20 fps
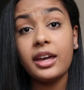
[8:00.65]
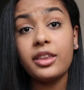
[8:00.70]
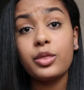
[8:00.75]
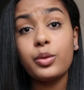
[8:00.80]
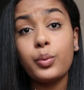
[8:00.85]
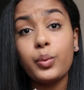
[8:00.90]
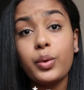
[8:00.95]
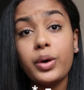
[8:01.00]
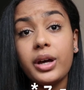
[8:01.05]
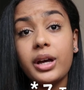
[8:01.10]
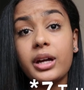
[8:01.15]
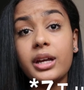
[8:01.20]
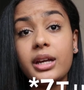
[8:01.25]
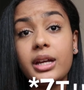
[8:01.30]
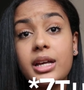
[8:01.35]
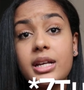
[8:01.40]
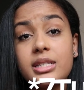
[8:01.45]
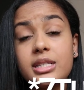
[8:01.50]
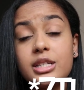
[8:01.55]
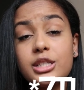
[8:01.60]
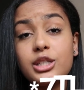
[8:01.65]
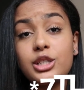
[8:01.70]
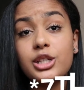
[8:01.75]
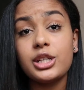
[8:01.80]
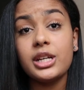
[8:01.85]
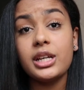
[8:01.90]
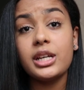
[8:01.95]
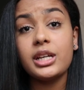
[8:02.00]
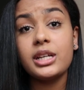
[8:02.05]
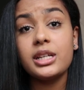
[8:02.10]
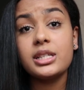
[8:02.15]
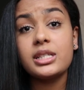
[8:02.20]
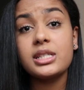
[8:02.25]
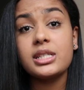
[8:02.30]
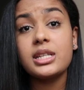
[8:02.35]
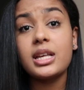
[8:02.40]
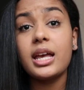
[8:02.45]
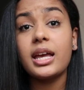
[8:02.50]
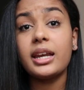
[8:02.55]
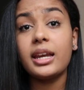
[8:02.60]
eighth one is a
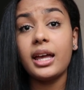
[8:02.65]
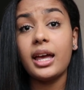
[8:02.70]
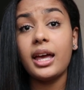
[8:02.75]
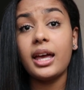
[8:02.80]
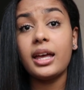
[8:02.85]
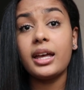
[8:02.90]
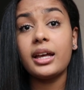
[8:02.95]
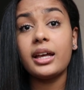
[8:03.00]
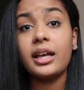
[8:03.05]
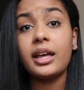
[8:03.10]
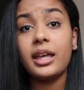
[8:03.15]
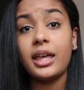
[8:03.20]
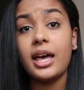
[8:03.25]
cheese and egg